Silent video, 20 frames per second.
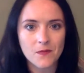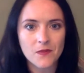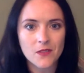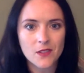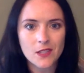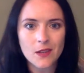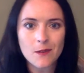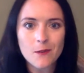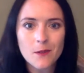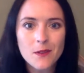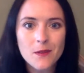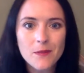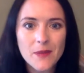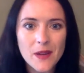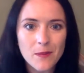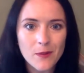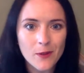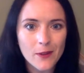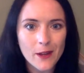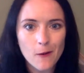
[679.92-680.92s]
Some of the
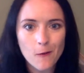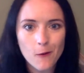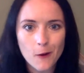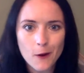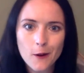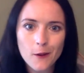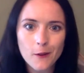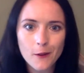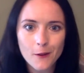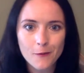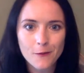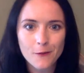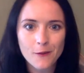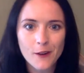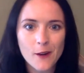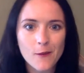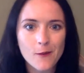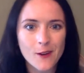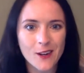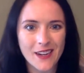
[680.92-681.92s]
people that weren't gluten
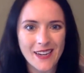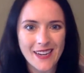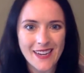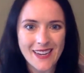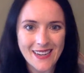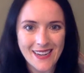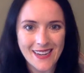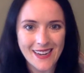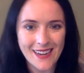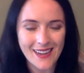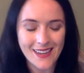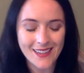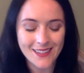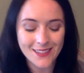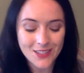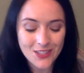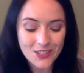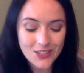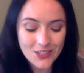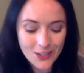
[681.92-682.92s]
free were eating it.
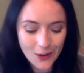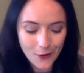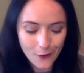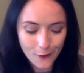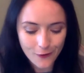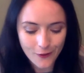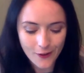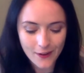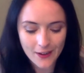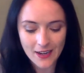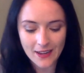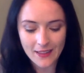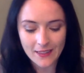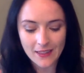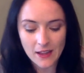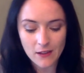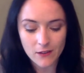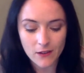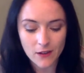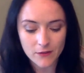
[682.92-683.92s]
It's so funny.
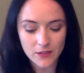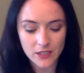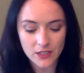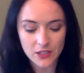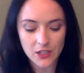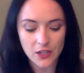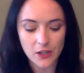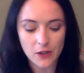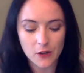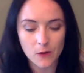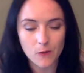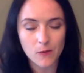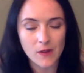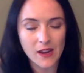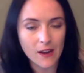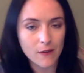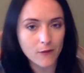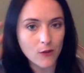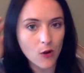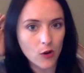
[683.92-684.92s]
They loved it too. And
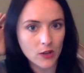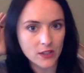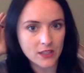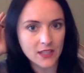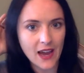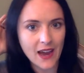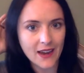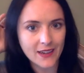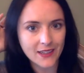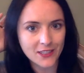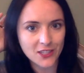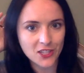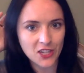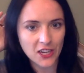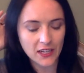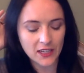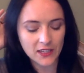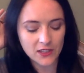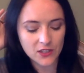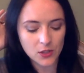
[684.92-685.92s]
we, of course, added
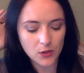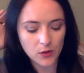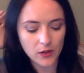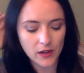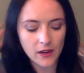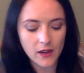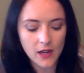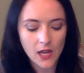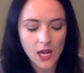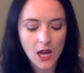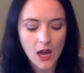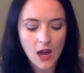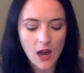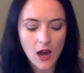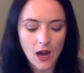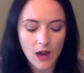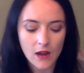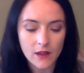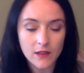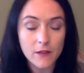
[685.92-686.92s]
chicken to it.
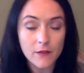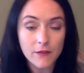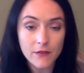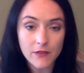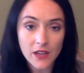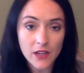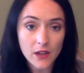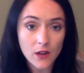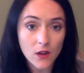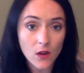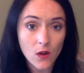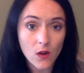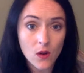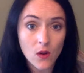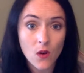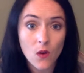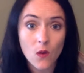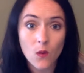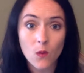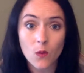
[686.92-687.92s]
The
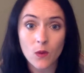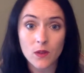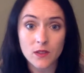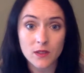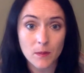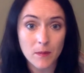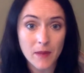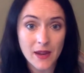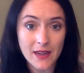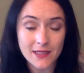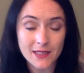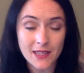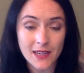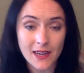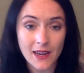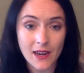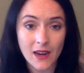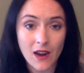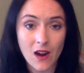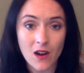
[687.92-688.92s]
veal was
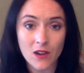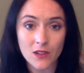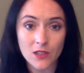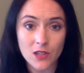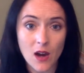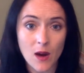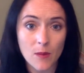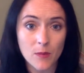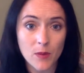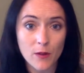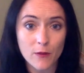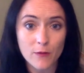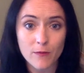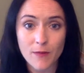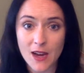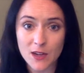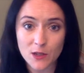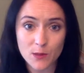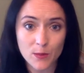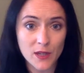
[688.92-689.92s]
amazing on top of
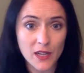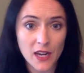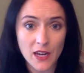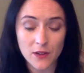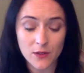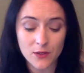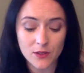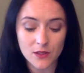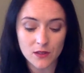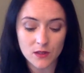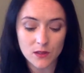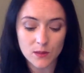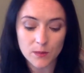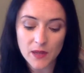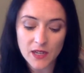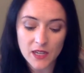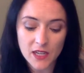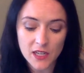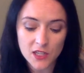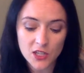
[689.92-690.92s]
mashed potatoes and
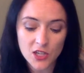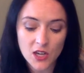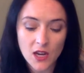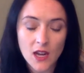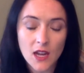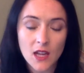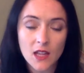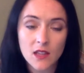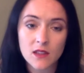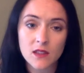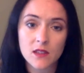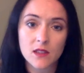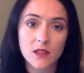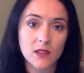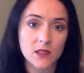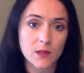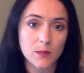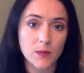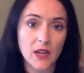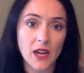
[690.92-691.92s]
spinach. And
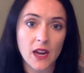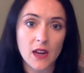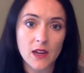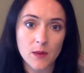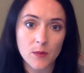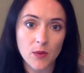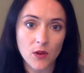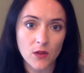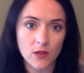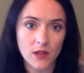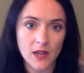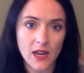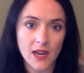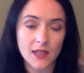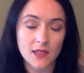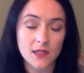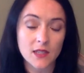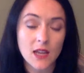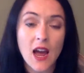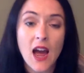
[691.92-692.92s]
the Spaghetti
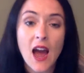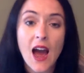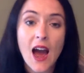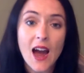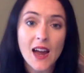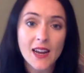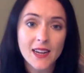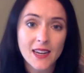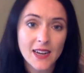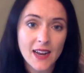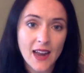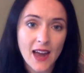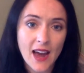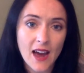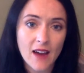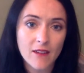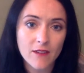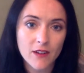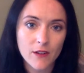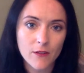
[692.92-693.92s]
Bolognese. I didn't
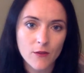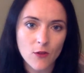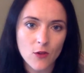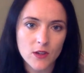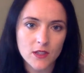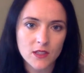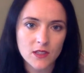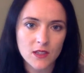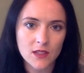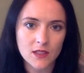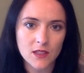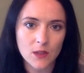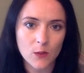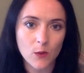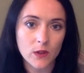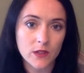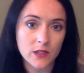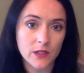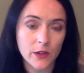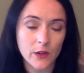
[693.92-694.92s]
have it, of course, because it
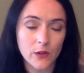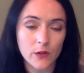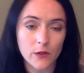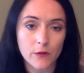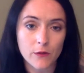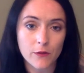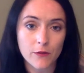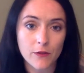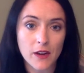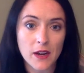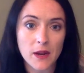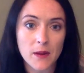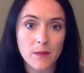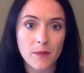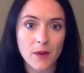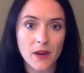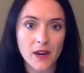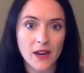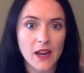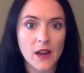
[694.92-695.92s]
wasn't gluten free,
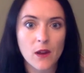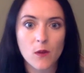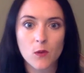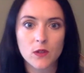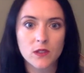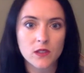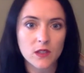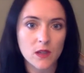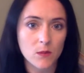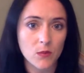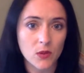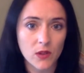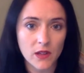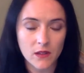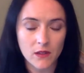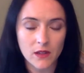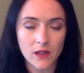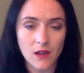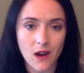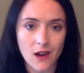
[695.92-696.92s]
but it was
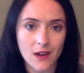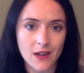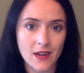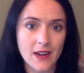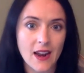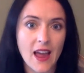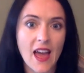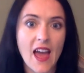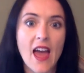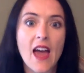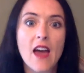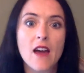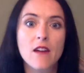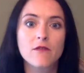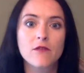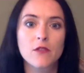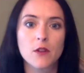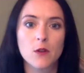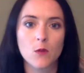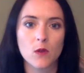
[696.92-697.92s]
completely gone.
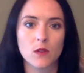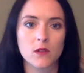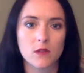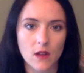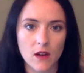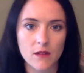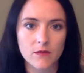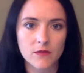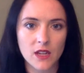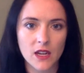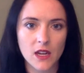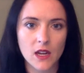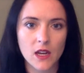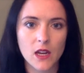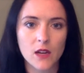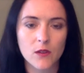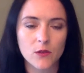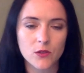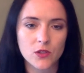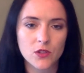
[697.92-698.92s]
Everyone loved it.
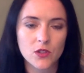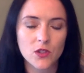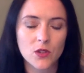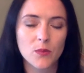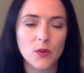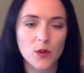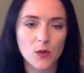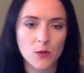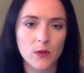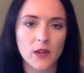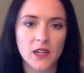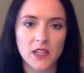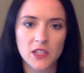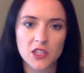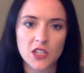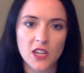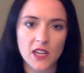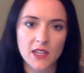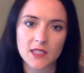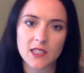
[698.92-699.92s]
It was super
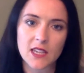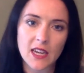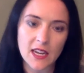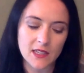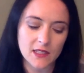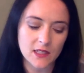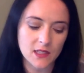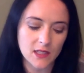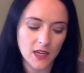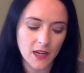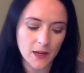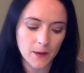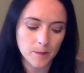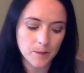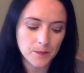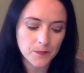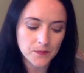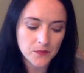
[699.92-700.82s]
rich and tasty.